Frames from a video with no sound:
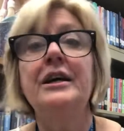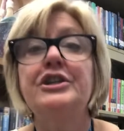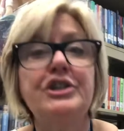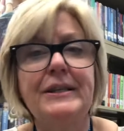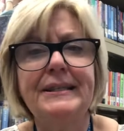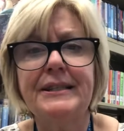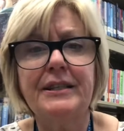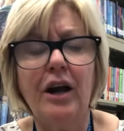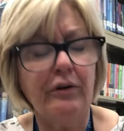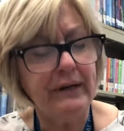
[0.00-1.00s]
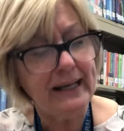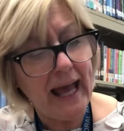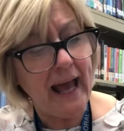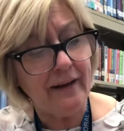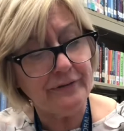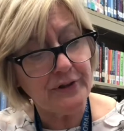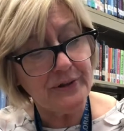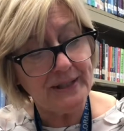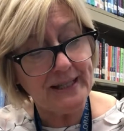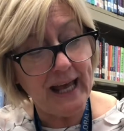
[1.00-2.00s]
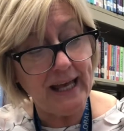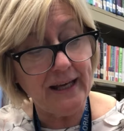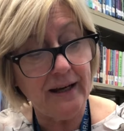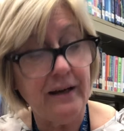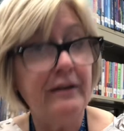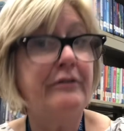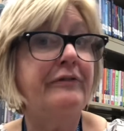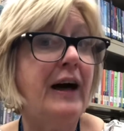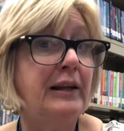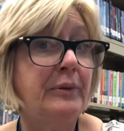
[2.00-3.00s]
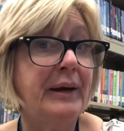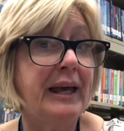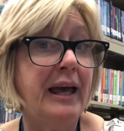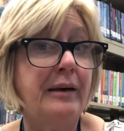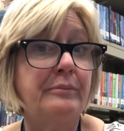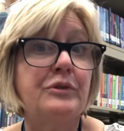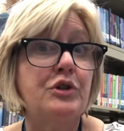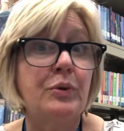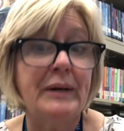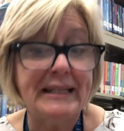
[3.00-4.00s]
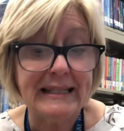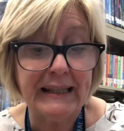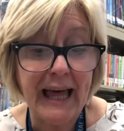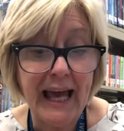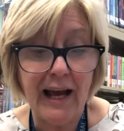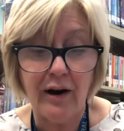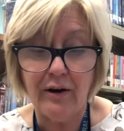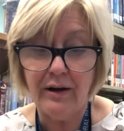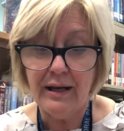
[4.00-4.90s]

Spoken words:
She scurried after Snake, following him to his lair.